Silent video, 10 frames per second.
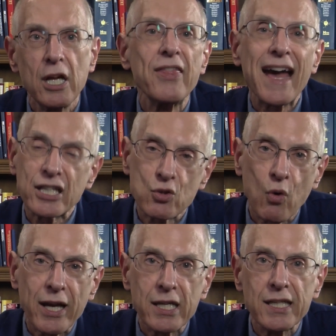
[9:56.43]
That's
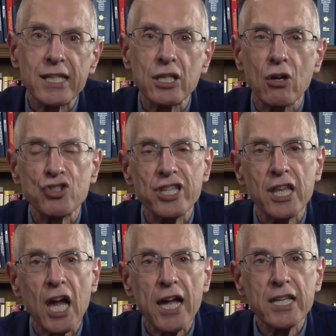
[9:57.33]
why you need to go see
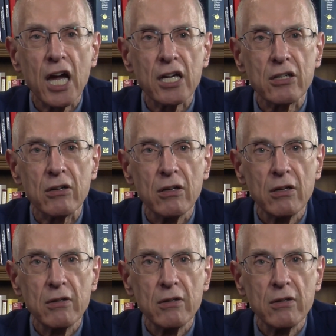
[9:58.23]
the eye doctor.